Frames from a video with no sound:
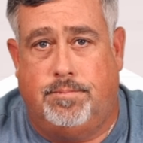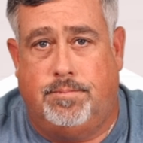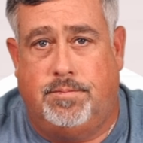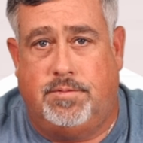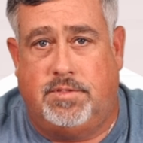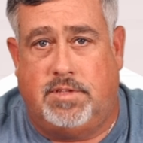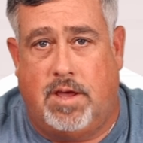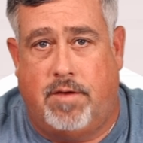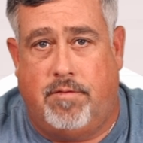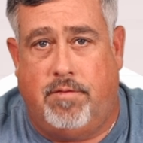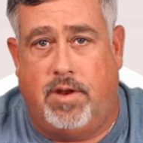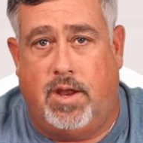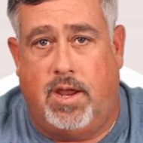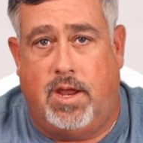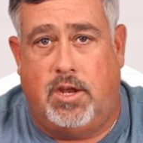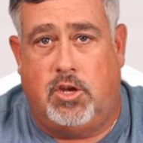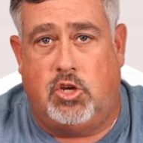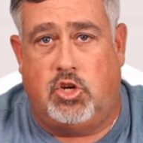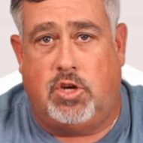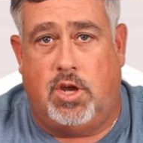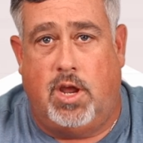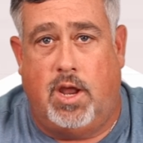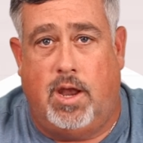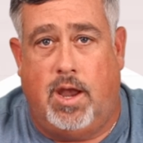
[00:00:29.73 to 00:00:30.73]

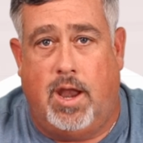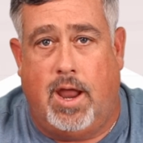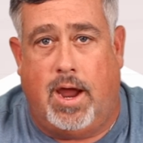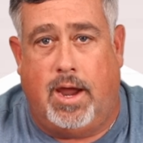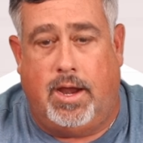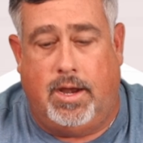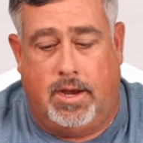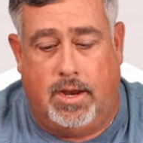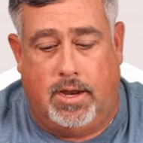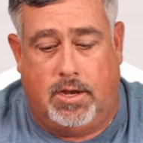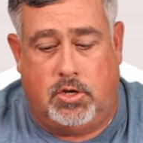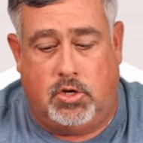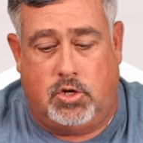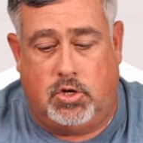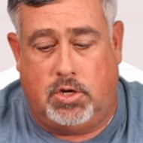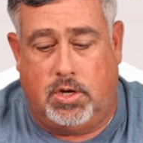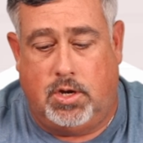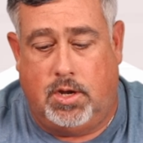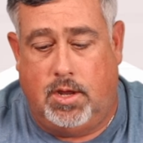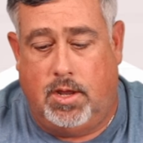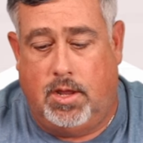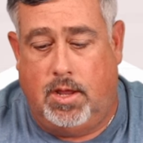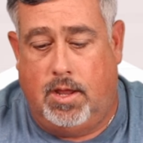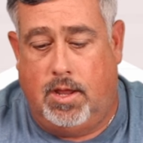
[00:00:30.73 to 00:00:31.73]
7-inch, um, and
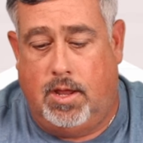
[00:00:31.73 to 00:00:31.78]
9-inch.